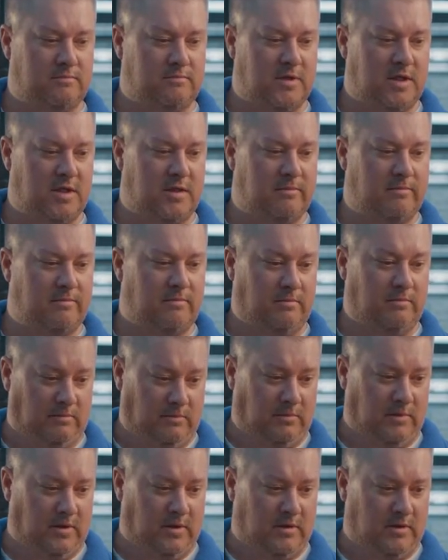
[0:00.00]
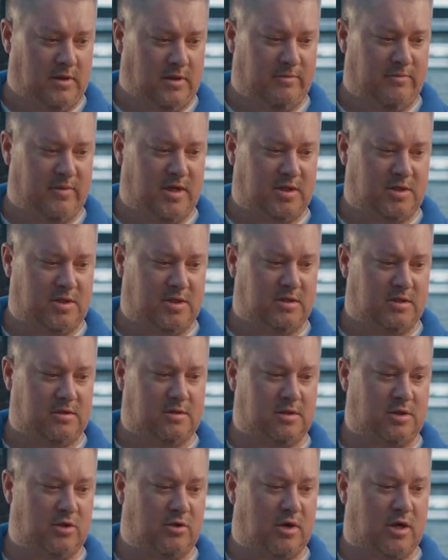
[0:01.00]
in the
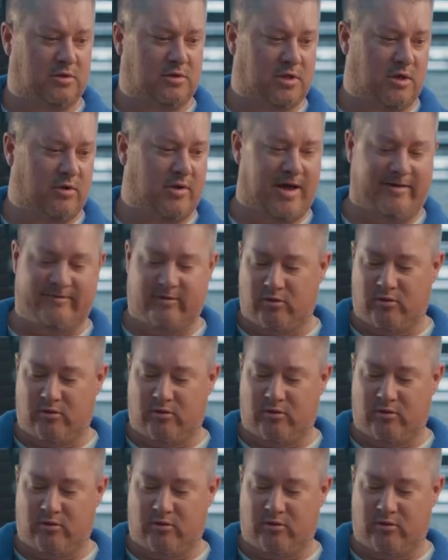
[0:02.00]
dimensions. You also have a